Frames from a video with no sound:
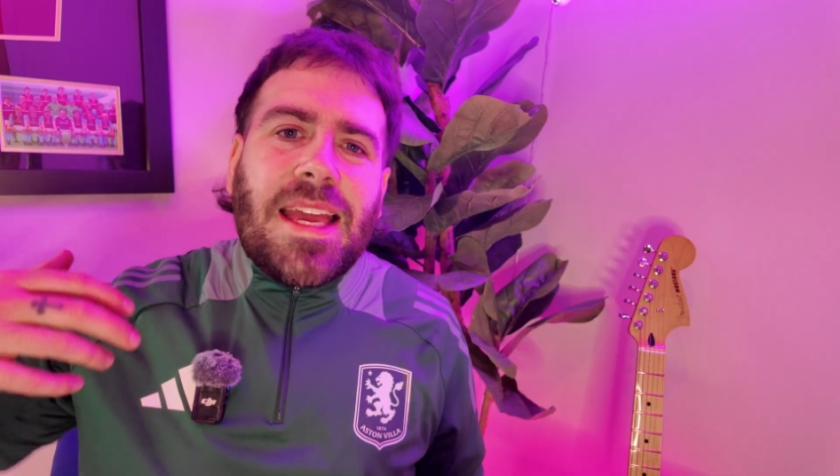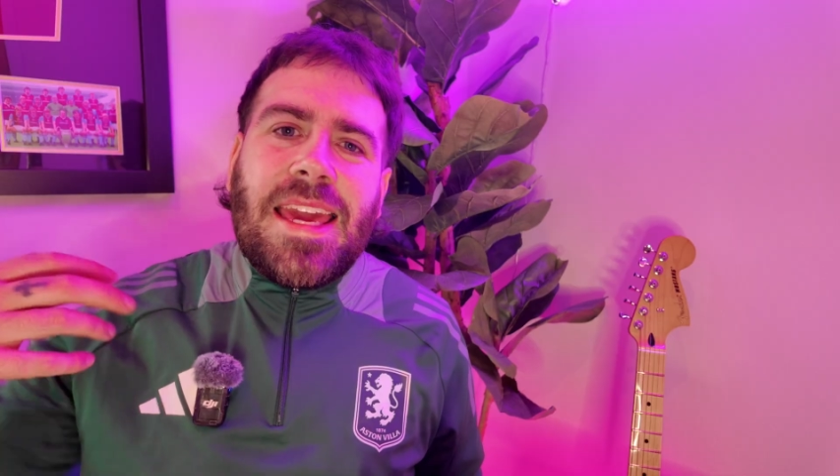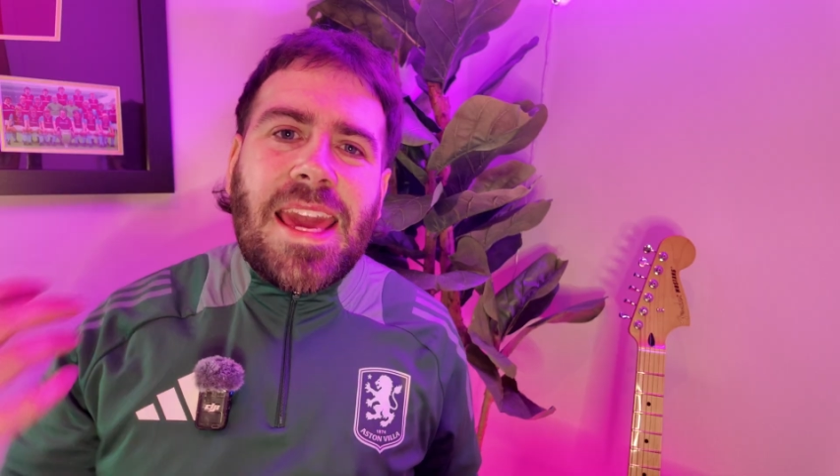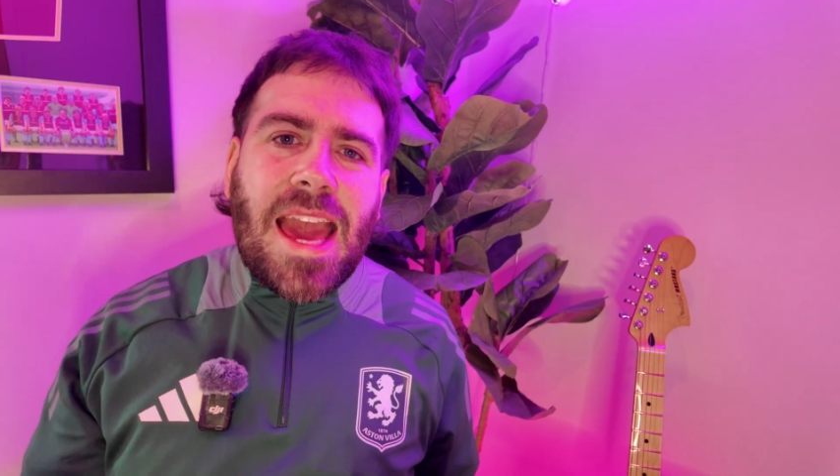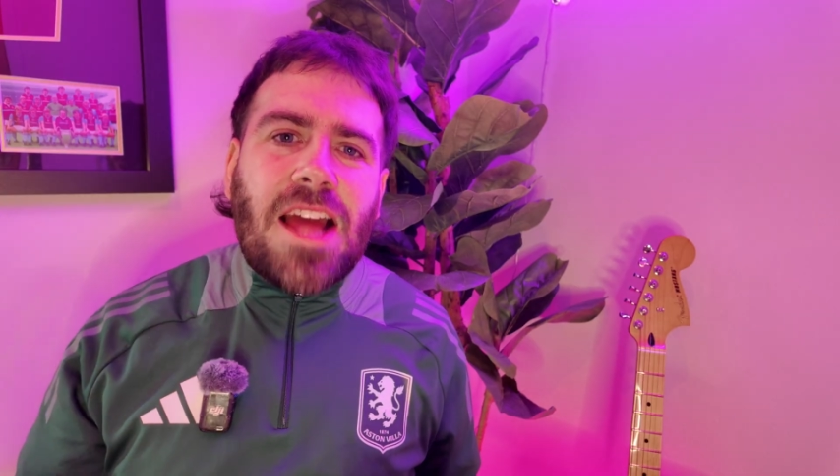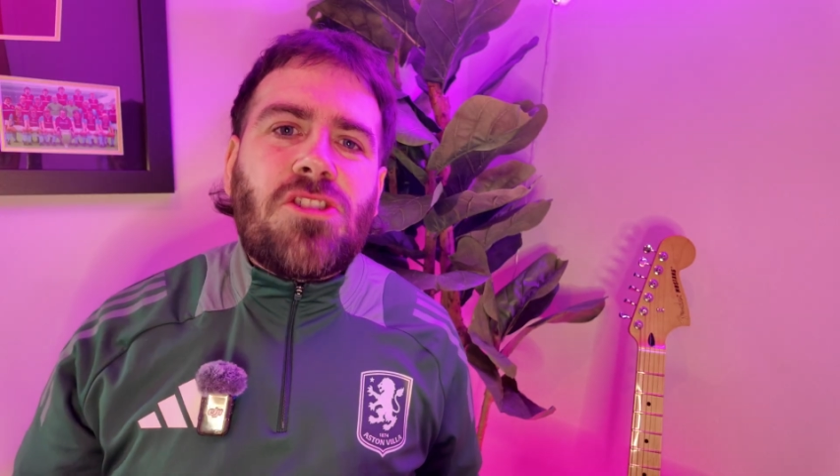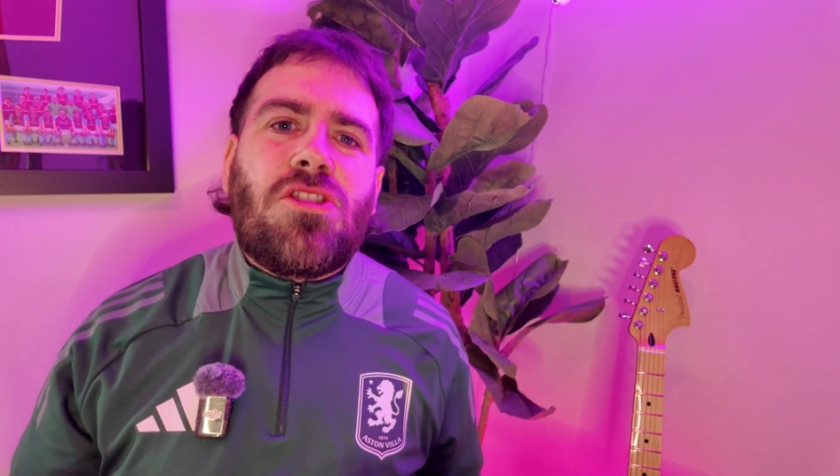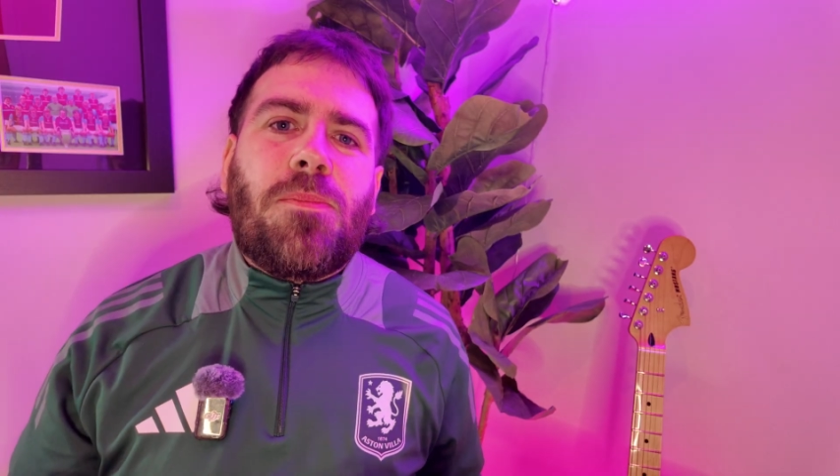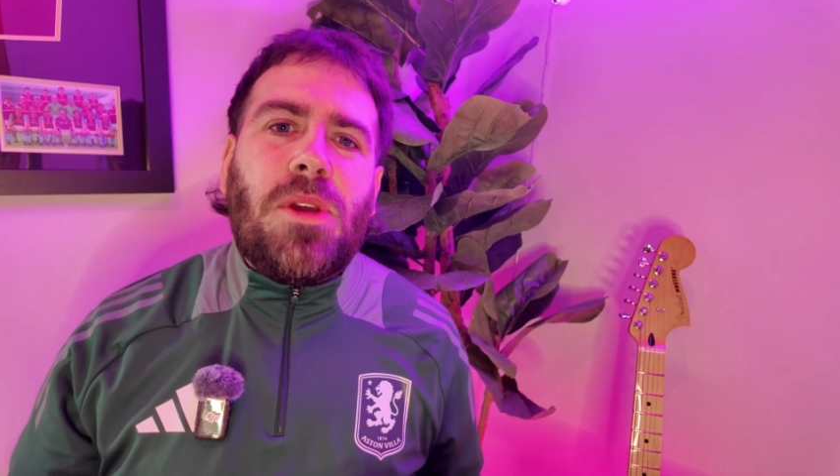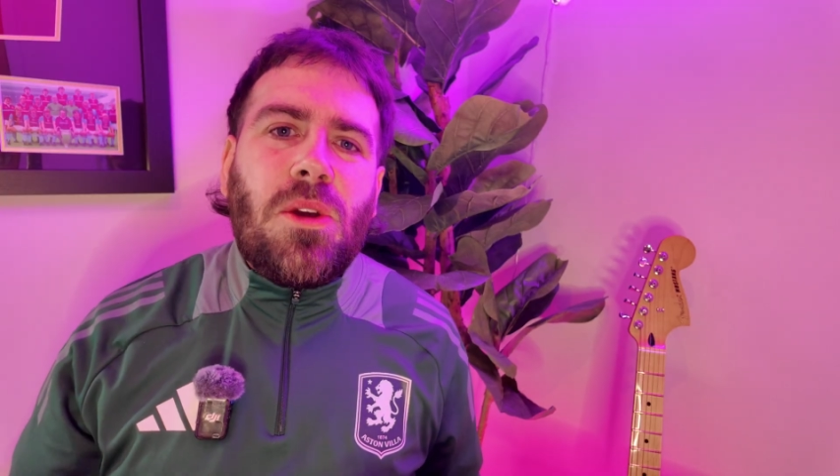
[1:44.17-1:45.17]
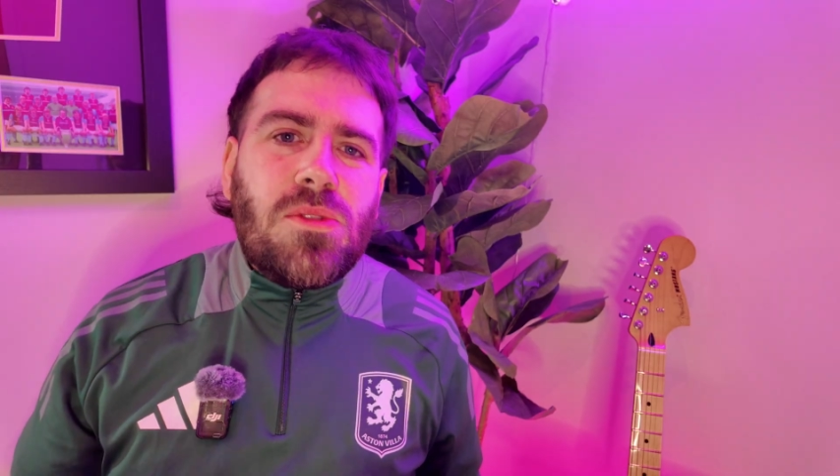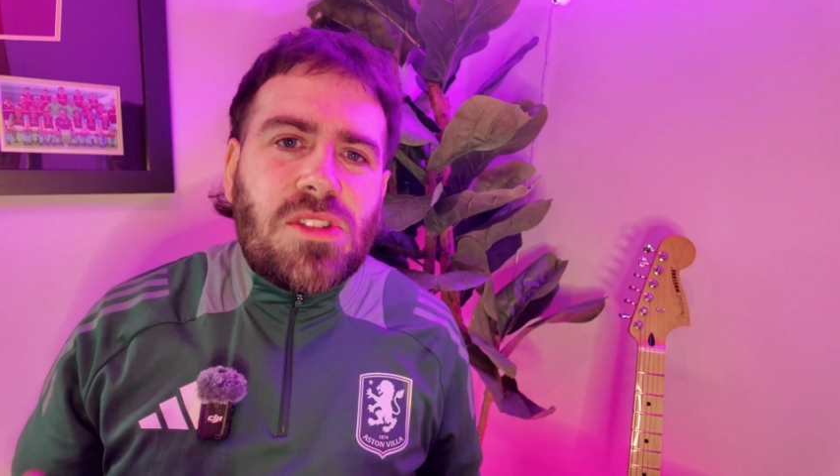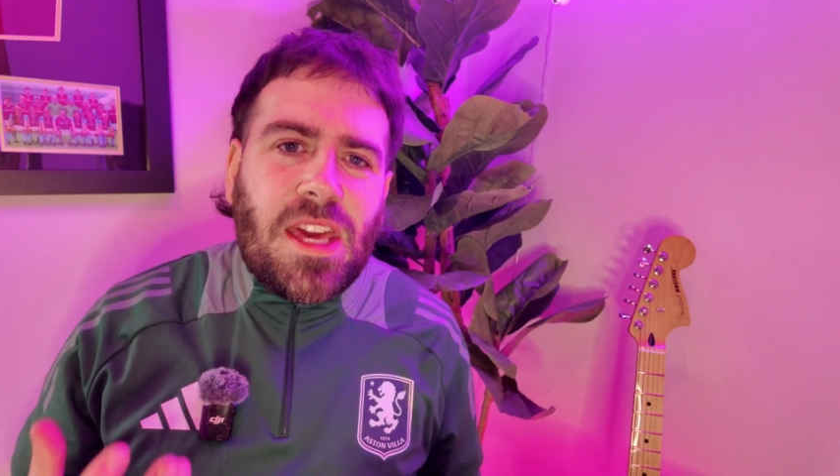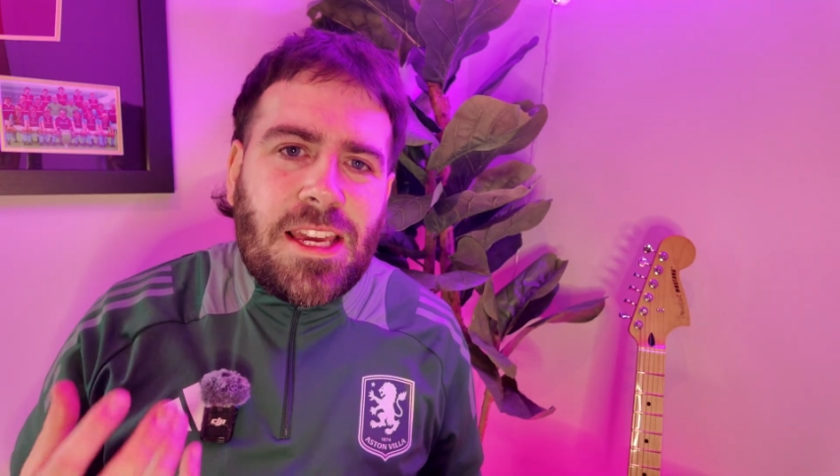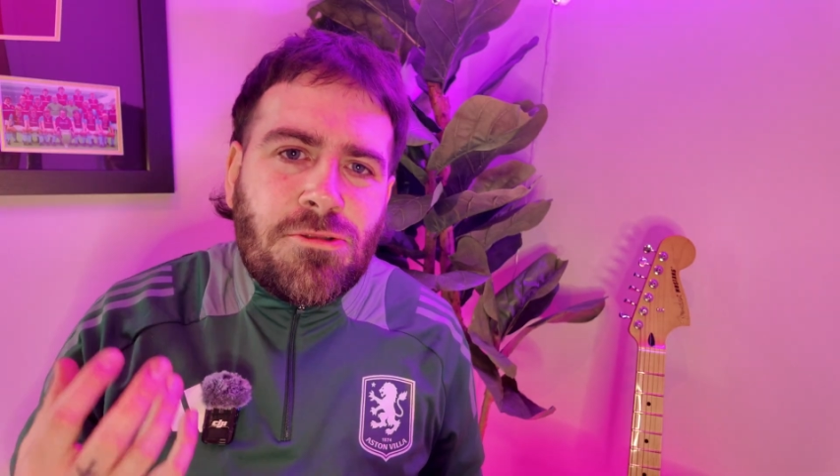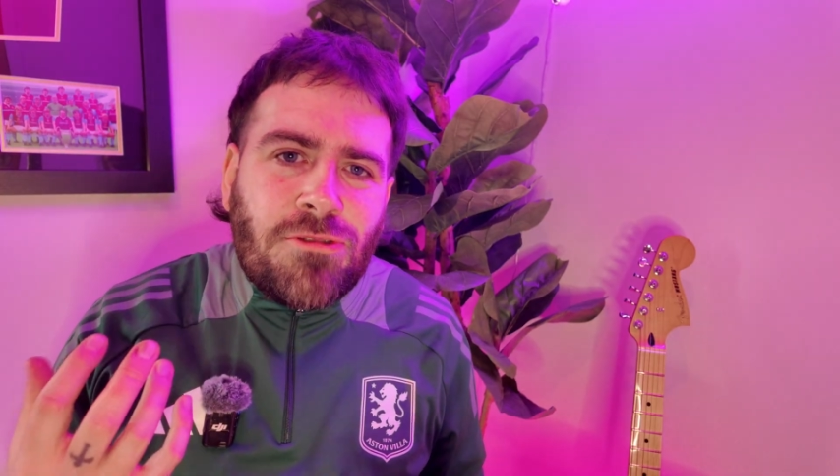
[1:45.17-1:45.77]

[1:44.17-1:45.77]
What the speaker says: key attributes that he's